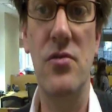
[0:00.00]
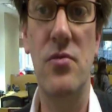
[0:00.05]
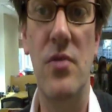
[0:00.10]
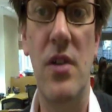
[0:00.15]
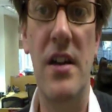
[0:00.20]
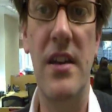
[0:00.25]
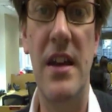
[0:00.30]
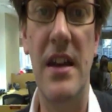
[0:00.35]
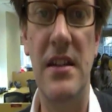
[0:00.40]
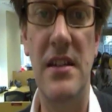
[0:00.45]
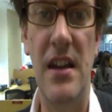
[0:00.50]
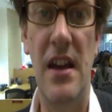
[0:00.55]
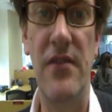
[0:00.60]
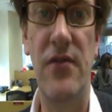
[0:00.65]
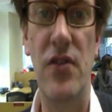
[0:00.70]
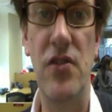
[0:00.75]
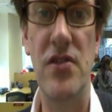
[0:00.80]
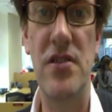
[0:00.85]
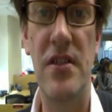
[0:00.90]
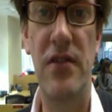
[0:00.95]
to run a
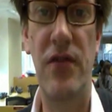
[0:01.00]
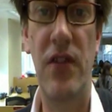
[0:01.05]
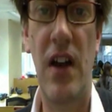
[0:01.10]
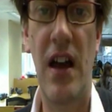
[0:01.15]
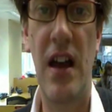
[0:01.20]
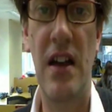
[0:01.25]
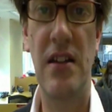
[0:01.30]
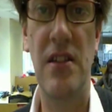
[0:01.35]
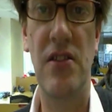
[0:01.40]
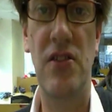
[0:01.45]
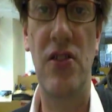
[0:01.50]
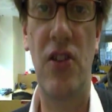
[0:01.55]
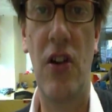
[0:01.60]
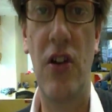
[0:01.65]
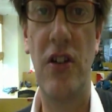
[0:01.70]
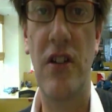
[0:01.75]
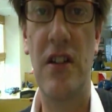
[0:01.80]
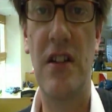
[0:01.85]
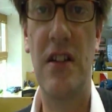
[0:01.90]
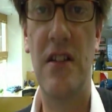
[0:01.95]
diversified,
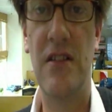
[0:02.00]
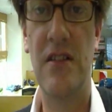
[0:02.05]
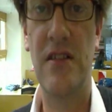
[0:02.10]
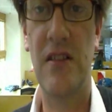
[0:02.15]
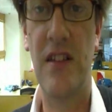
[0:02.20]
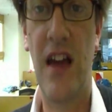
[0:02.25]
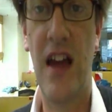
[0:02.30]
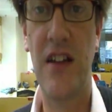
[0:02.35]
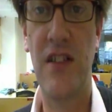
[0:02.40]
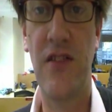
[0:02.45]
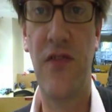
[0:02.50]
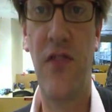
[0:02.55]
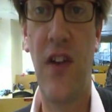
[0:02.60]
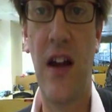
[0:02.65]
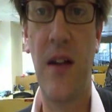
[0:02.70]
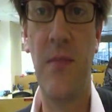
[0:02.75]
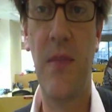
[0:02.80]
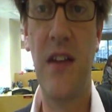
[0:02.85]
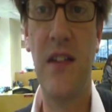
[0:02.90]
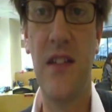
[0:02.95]

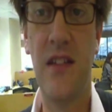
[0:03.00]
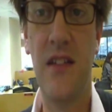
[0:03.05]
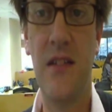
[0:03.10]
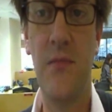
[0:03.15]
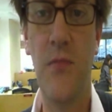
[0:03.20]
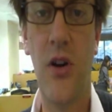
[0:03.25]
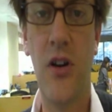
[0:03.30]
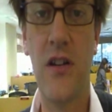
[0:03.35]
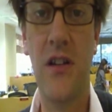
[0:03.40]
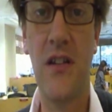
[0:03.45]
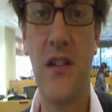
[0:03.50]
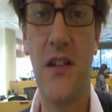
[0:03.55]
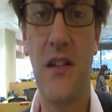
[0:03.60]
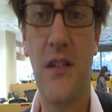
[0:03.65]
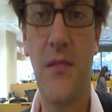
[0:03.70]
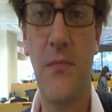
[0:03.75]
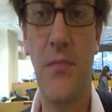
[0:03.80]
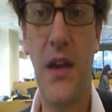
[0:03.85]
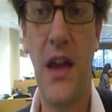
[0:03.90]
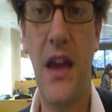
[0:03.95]
targeted/fragmented marketing
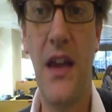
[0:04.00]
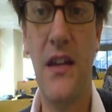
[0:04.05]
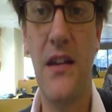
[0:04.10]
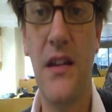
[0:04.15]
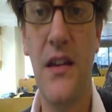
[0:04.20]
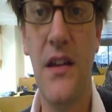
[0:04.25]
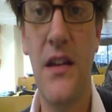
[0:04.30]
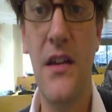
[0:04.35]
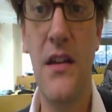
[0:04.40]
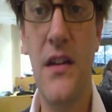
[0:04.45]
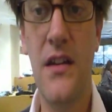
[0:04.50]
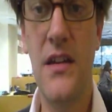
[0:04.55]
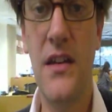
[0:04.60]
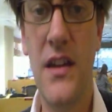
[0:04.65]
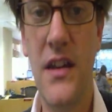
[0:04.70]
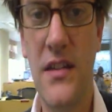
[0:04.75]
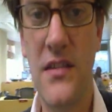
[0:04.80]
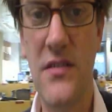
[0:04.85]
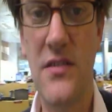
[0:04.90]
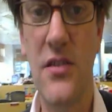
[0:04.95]
campaign
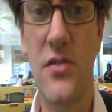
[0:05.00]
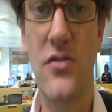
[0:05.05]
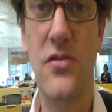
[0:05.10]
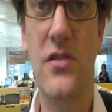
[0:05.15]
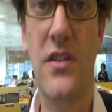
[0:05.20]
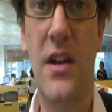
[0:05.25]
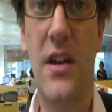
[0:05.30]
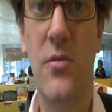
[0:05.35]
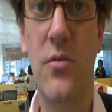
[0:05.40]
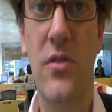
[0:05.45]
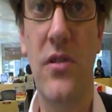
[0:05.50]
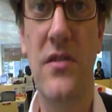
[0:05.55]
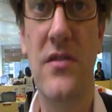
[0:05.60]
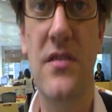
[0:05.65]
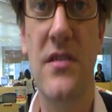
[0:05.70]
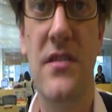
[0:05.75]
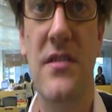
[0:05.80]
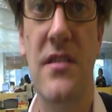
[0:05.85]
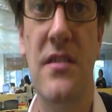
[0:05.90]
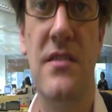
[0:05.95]
in social
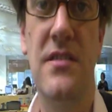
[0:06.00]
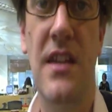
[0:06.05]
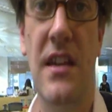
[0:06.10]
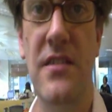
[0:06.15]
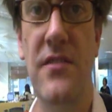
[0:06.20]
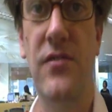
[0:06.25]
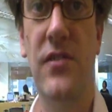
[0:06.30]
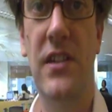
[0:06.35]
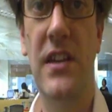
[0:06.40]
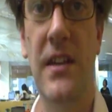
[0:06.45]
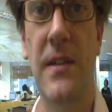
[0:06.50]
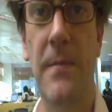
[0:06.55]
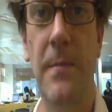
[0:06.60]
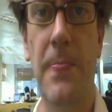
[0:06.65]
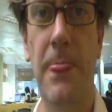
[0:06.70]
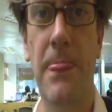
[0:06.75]
networks successfully?